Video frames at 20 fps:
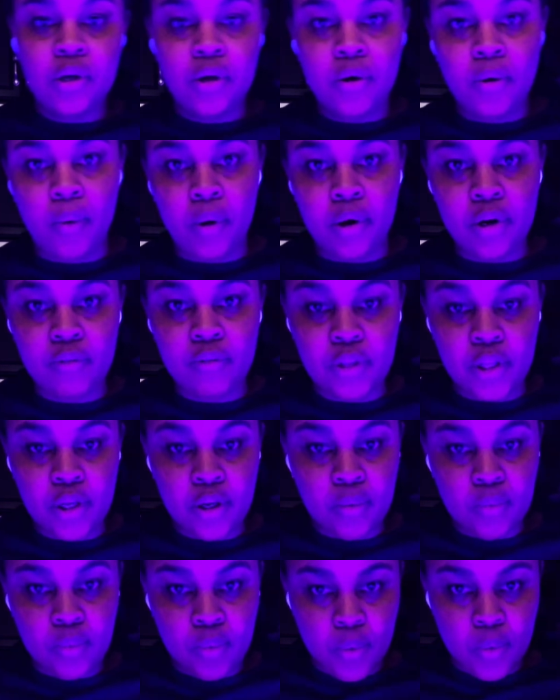One of
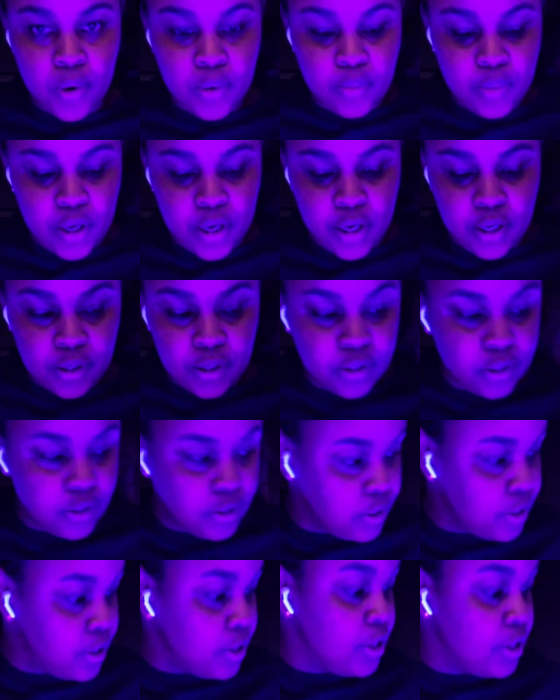them will be
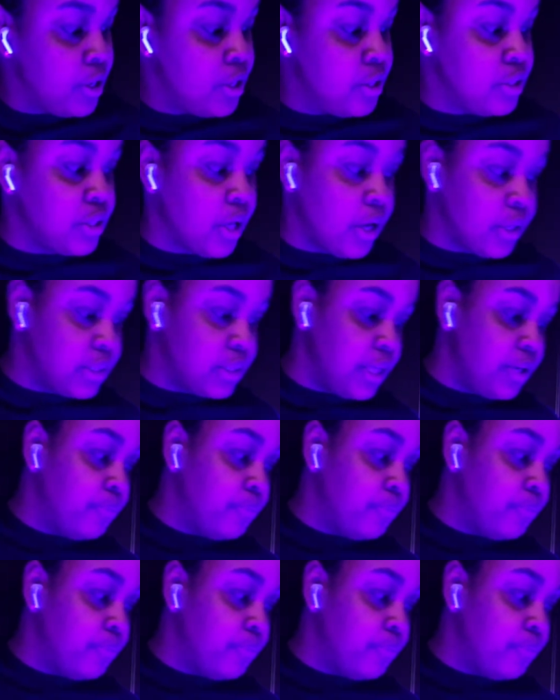salty.